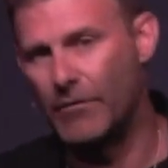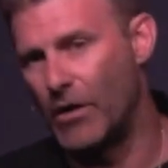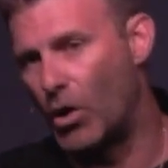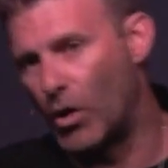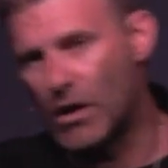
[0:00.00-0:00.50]
of
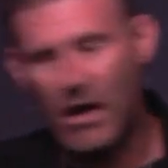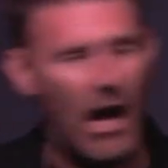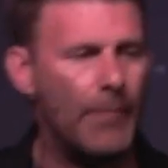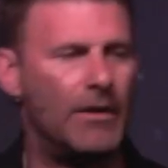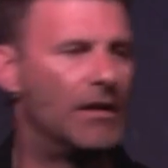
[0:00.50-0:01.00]
the whole
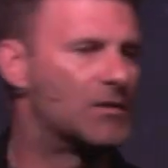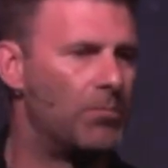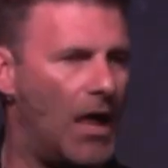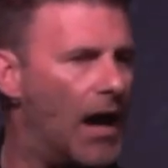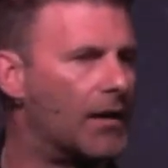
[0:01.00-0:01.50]
communist
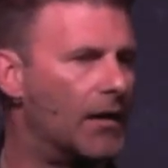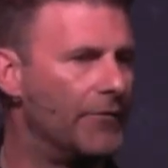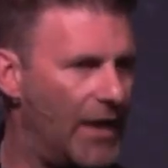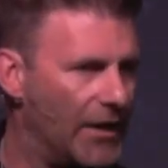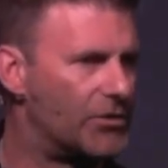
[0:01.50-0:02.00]
bloc of
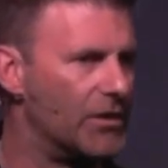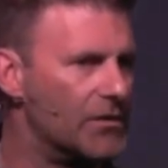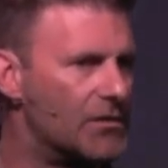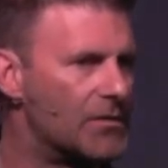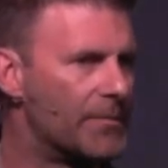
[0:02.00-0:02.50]

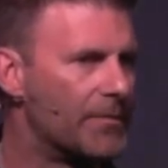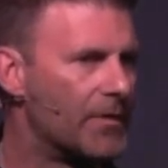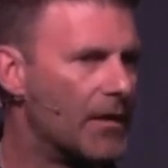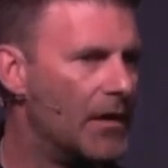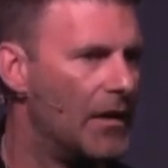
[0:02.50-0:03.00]
nations,
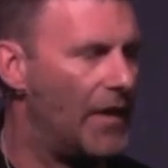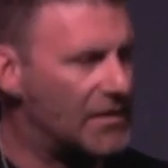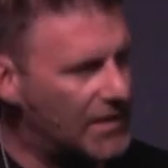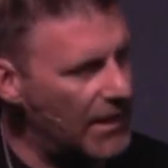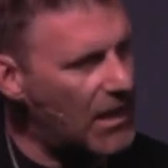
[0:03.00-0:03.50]
they
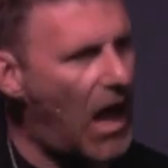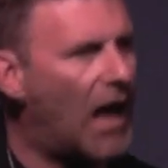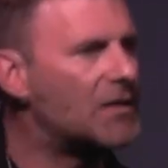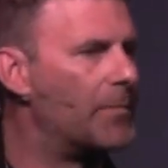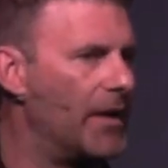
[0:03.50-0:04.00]
sent a
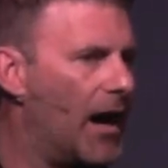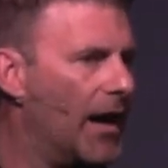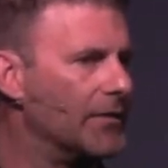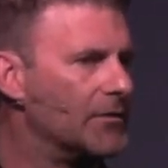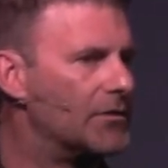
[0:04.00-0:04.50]

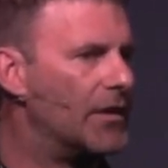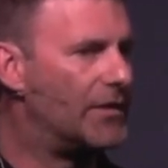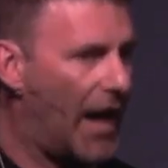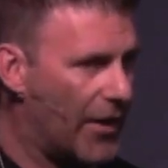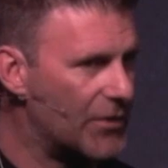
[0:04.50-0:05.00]
cosmonaut
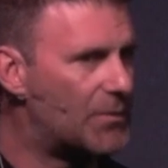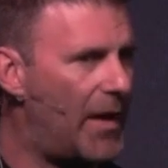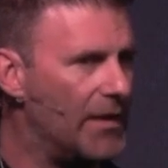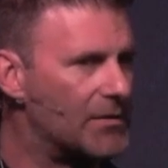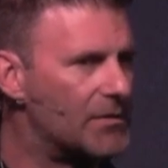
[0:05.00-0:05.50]
to outer
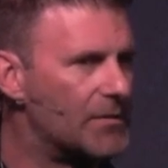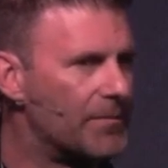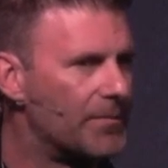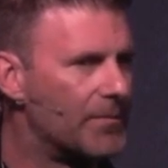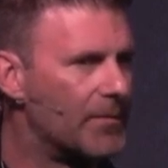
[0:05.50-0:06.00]
space.
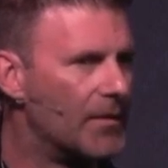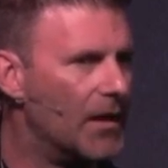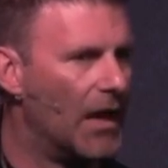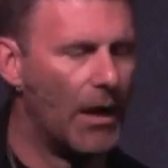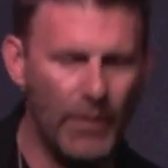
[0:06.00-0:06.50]

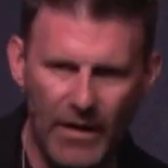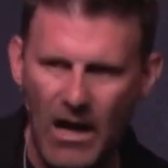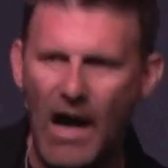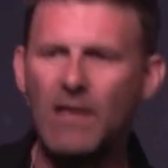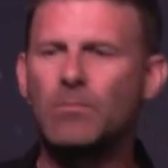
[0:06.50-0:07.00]
And when the
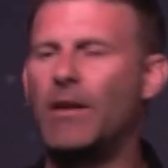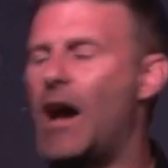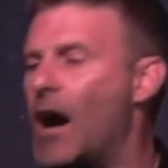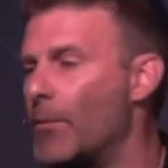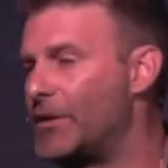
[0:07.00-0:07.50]

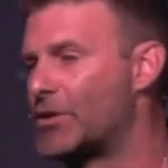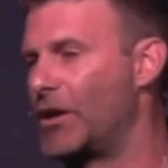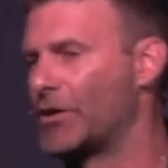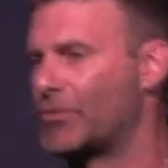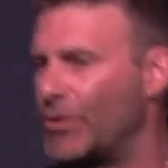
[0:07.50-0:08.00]
cosmonaut
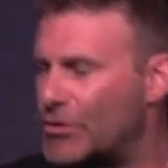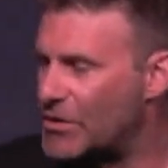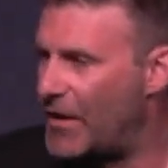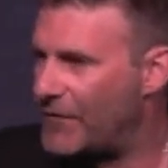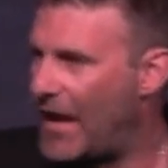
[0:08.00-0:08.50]
returned,
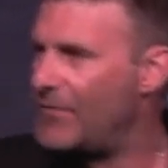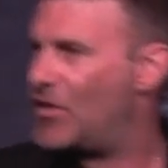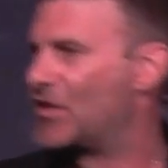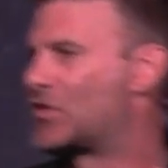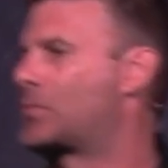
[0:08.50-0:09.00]
Khrushchev gave
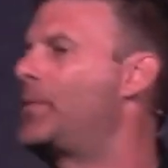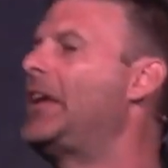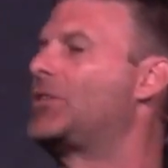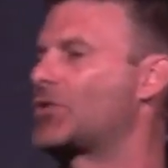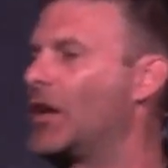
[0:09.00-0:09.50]
this
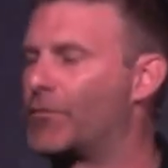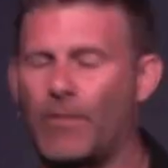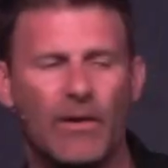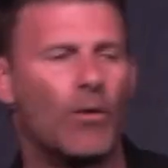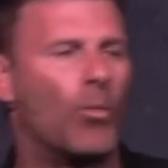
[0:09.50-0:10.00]
speech in front of the